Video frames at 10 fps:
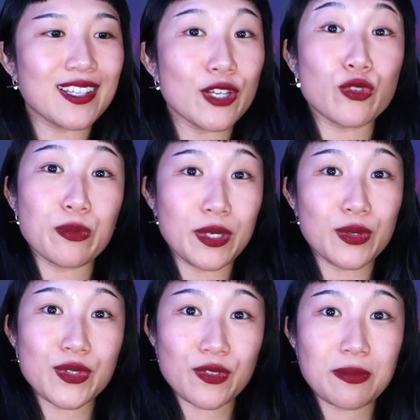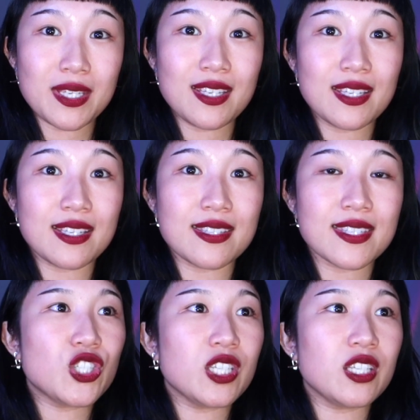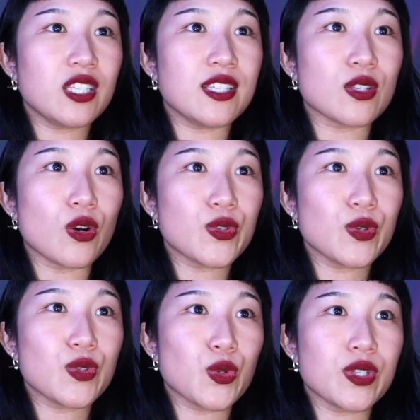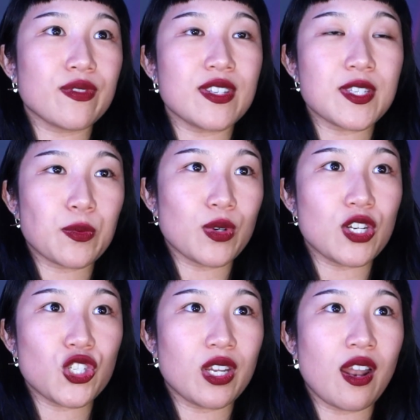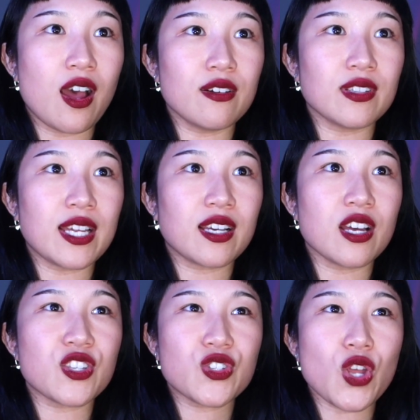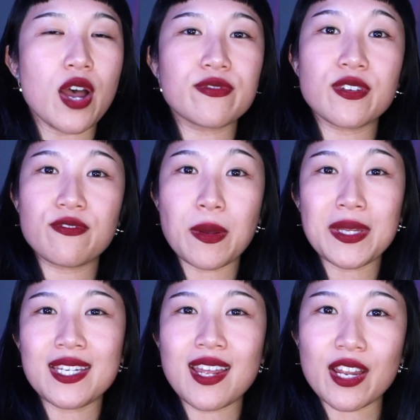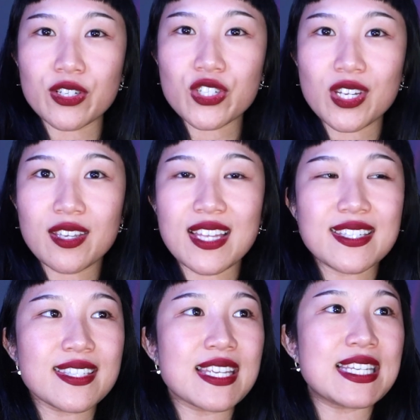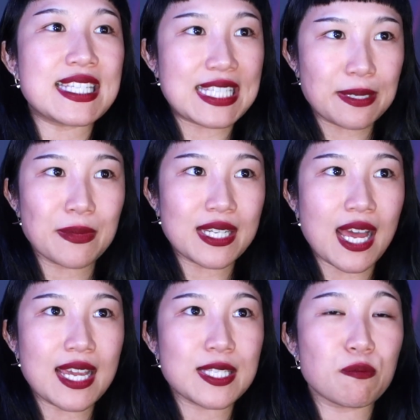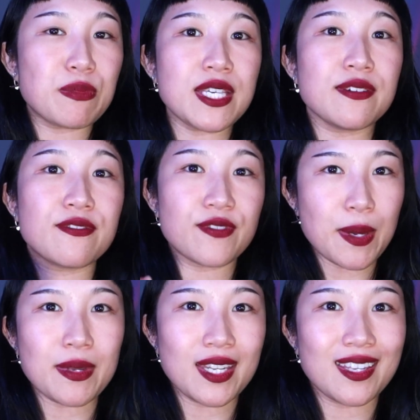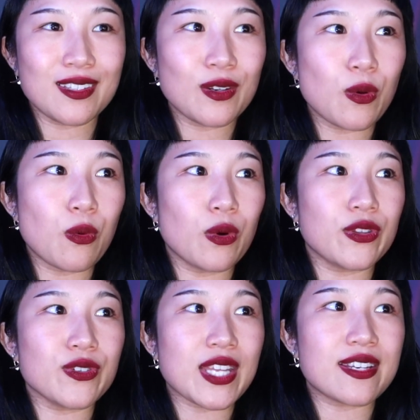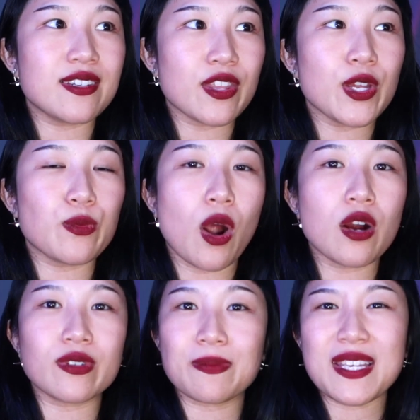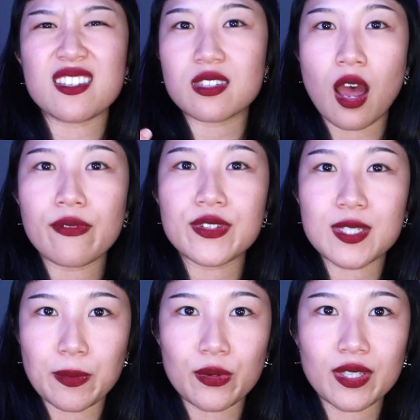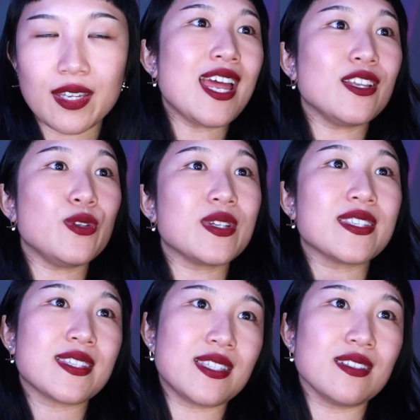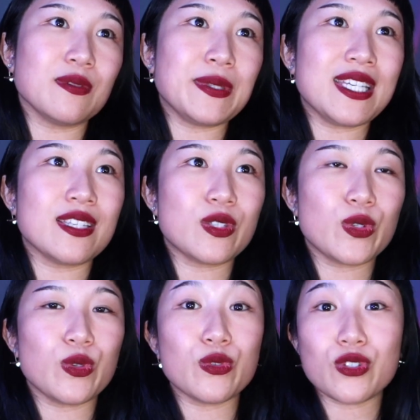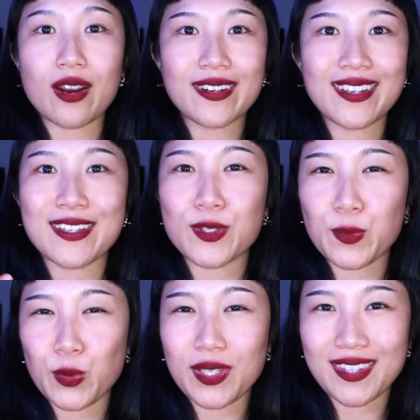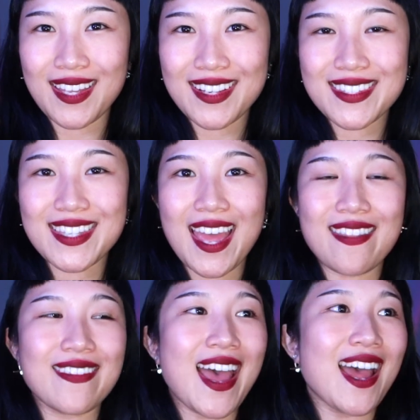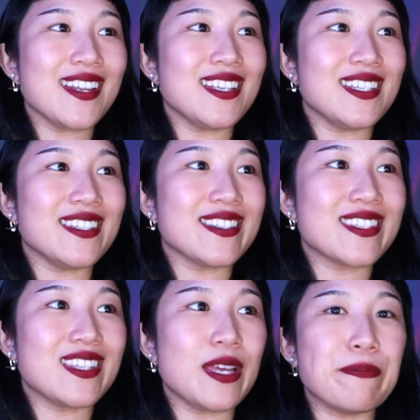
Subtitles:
level muse for me is she is also a source of inspiration of like a soft feminine energy that doesn't demonize being feminine, or there's like nothing wrong with being soft spoken, and you can still be into dark and spooky things. And that is the